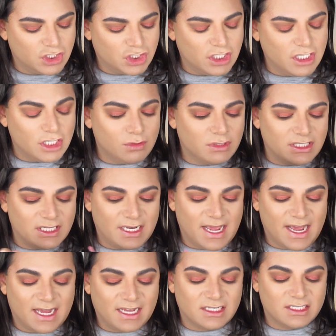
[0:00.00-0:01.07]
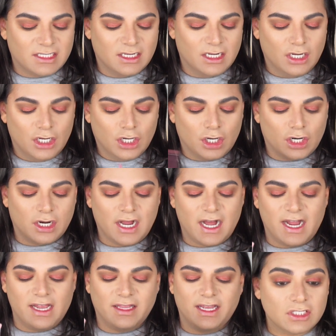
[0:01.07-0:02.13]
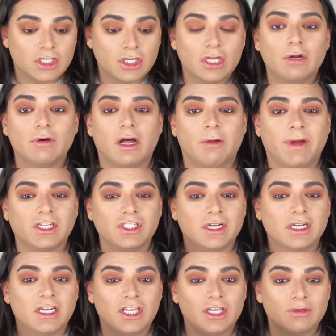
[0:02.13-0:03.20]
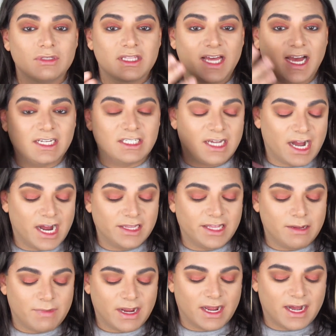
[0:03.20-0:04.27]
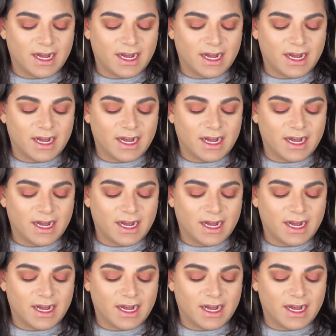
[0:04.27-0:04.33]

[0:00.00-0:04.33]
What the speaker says: she used it as her highlight. So you know what? I'm actually gonna use that to highlight my